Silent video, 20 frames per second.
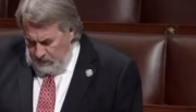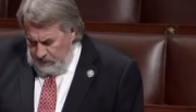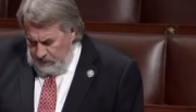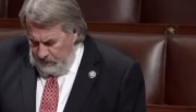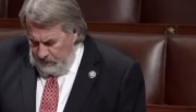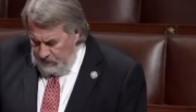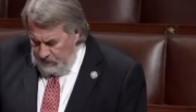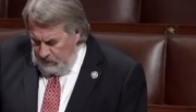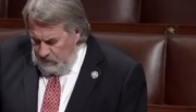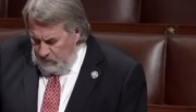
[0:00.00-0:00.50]

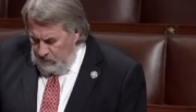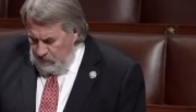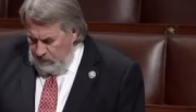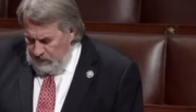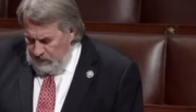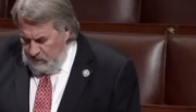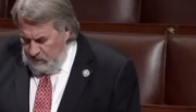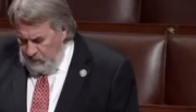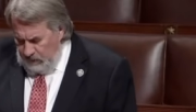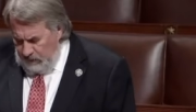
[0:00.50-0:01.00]
But
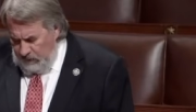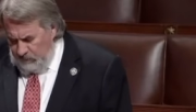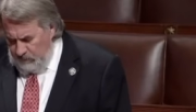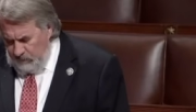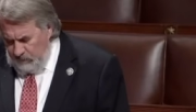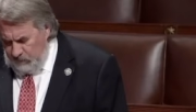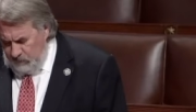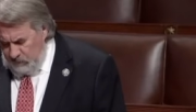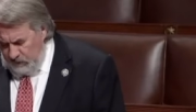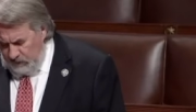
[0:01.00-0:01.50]
one, of the, one, I,
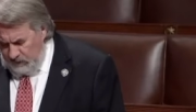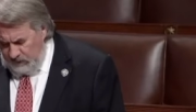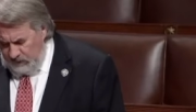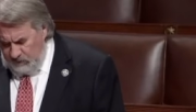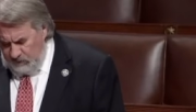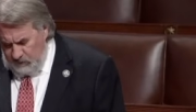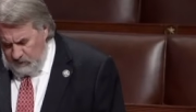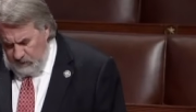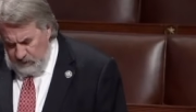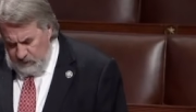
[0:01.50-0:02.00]
one of the
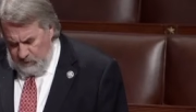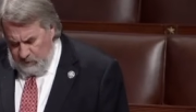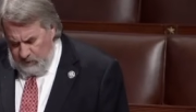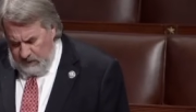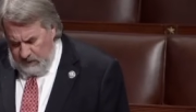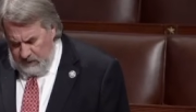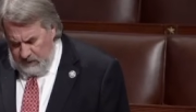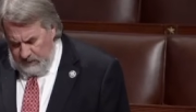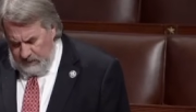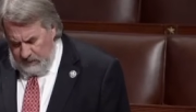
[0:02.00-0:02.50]
things I wanted to
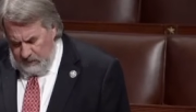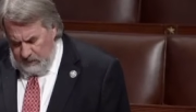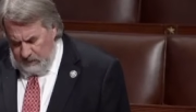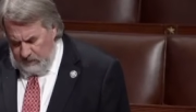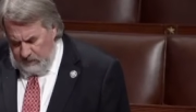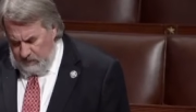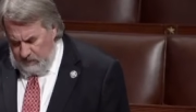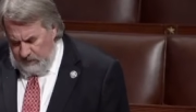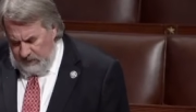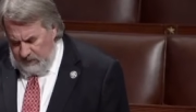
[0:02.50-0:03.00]
dwell on here a
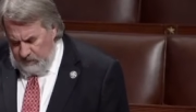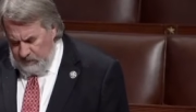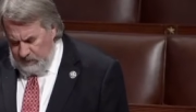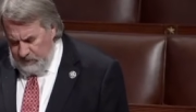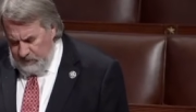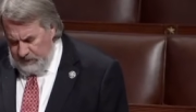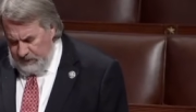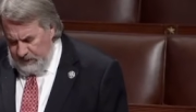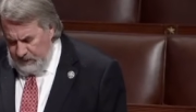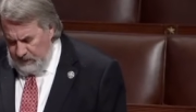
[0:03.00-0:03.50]
little bit
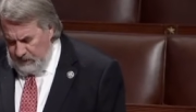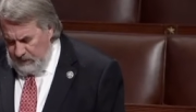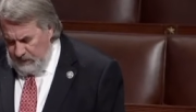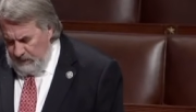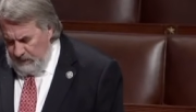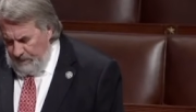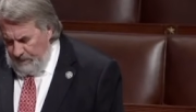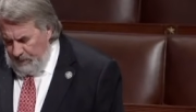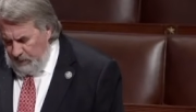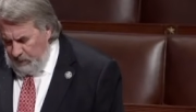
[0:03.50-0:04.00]
was that the
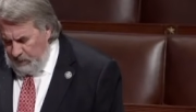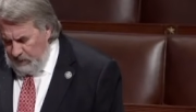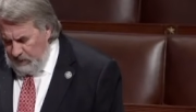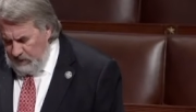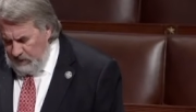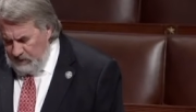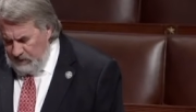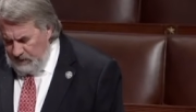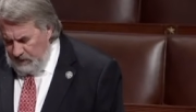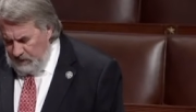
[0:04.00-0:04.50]

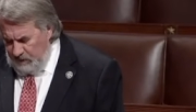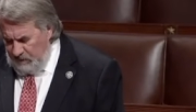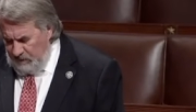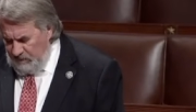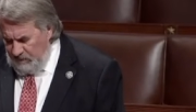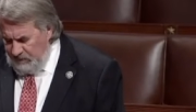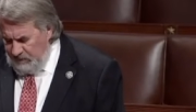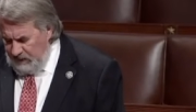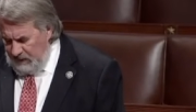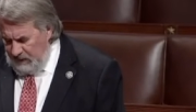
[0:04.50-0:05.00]
importance
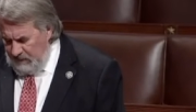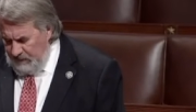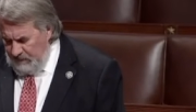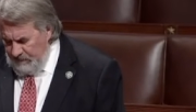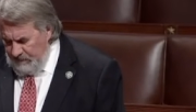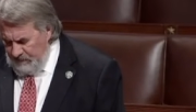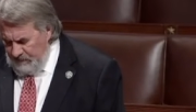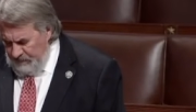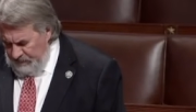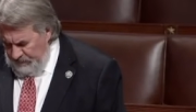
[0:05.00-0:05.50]
of the
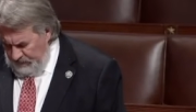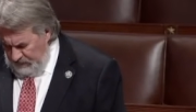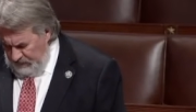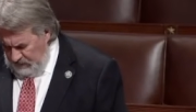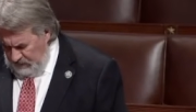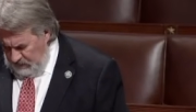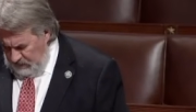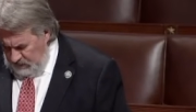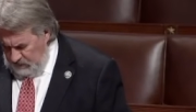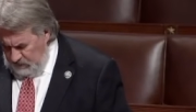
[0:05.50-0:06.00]

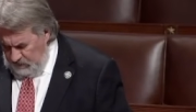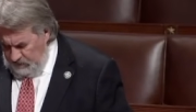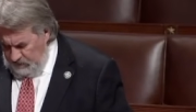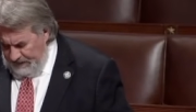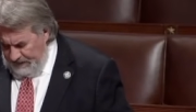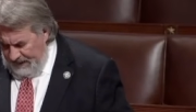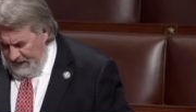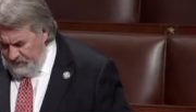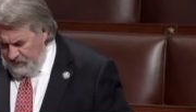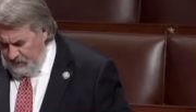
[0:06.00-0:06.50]

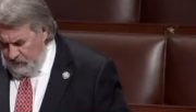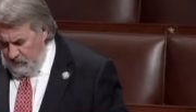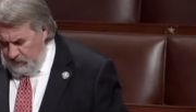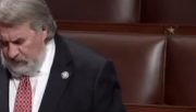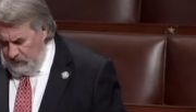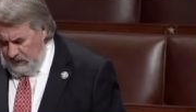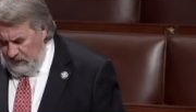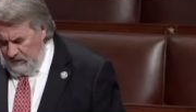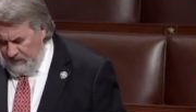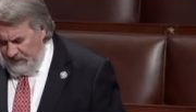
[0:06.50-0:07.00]
disaster
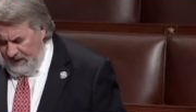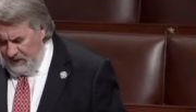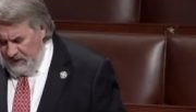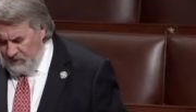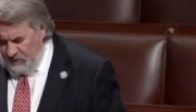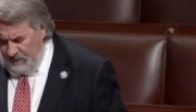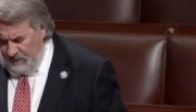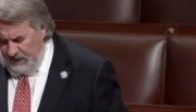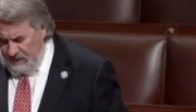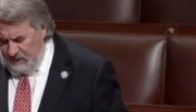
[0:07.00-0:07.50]
relief
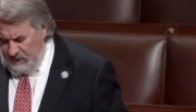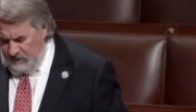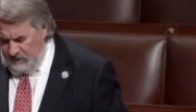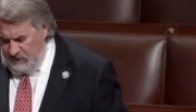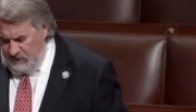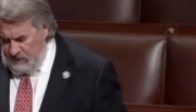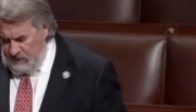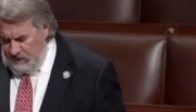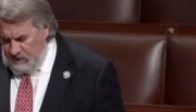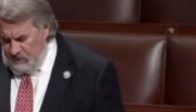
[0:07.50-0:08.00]
aspect that's in